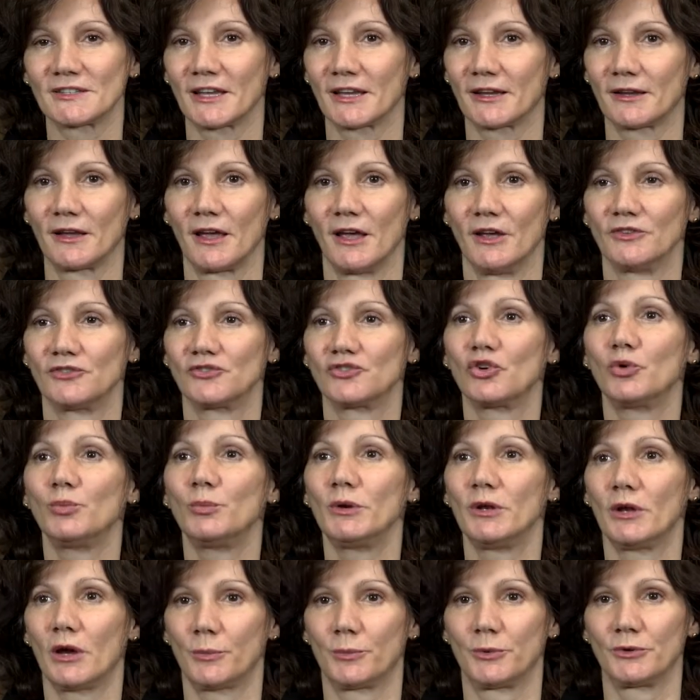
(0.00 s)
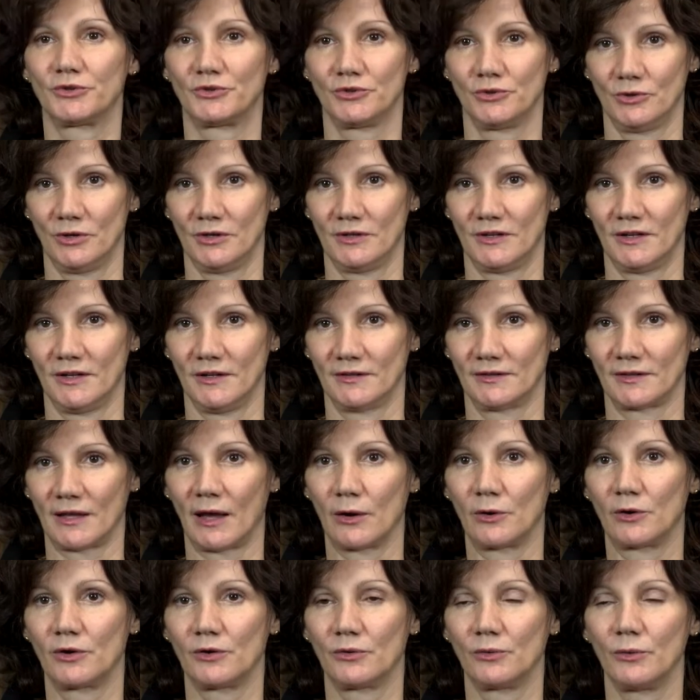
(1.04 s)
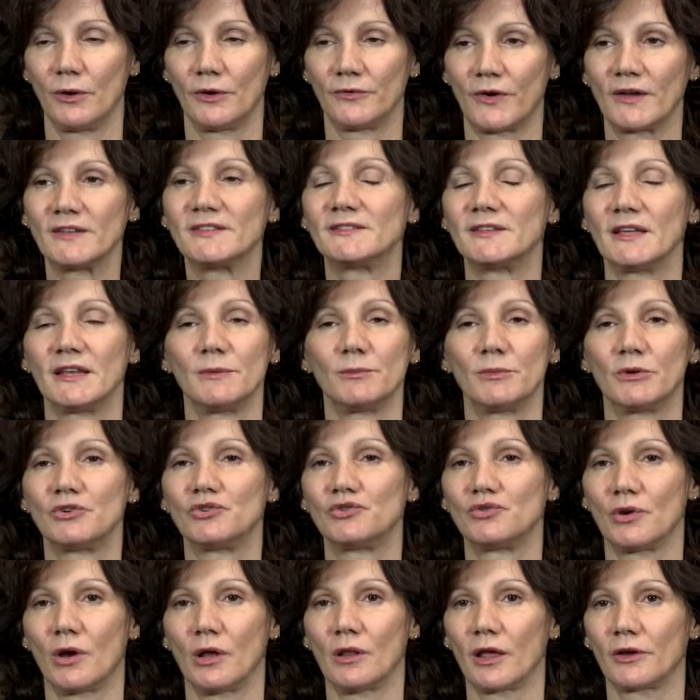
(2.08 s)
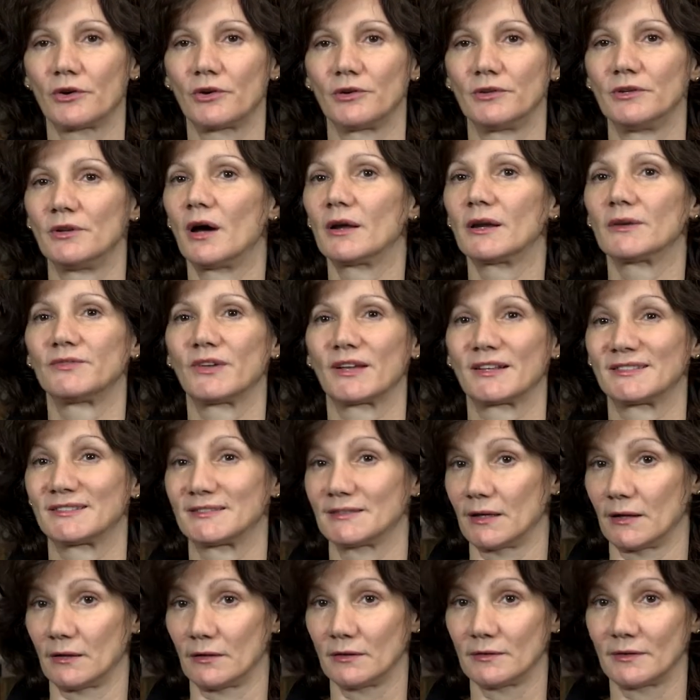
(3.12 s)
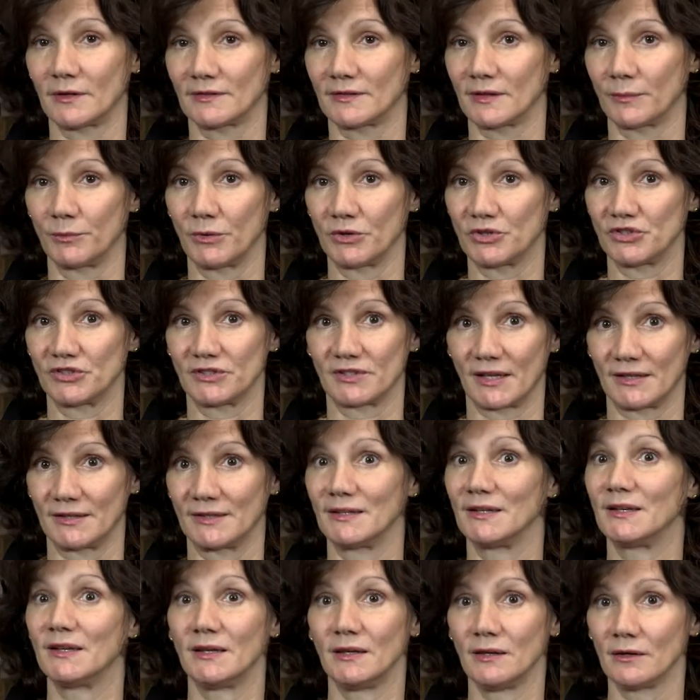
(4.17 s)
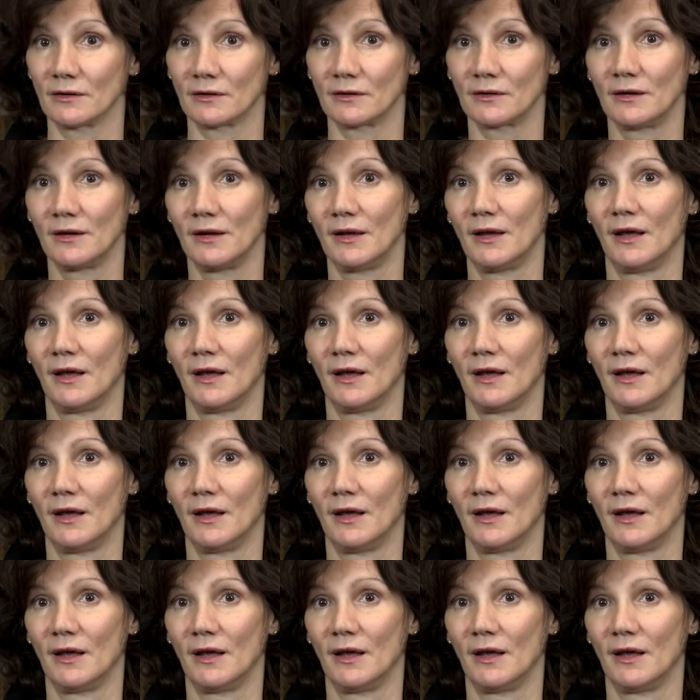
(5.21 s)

like so many opportunities. If I stayed in Montreal, I could not have excelled as much as I did here.